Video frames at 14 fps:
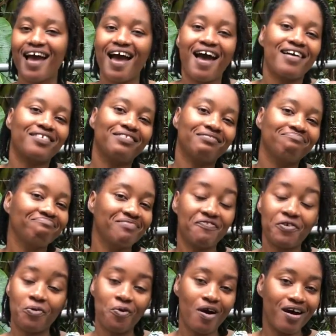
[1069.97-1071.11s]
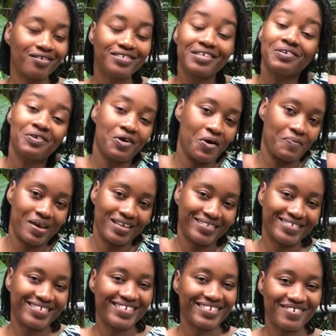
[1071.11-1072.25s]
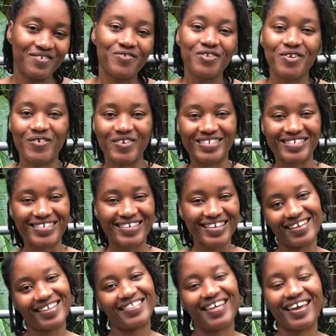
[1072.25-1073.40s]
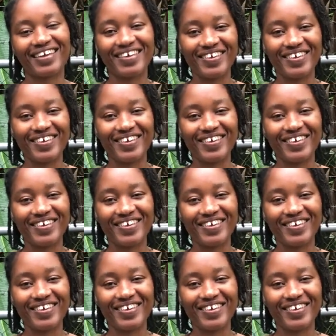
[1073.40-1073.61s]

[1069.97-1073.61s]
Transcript: and if you want, comment. Who knows? Thank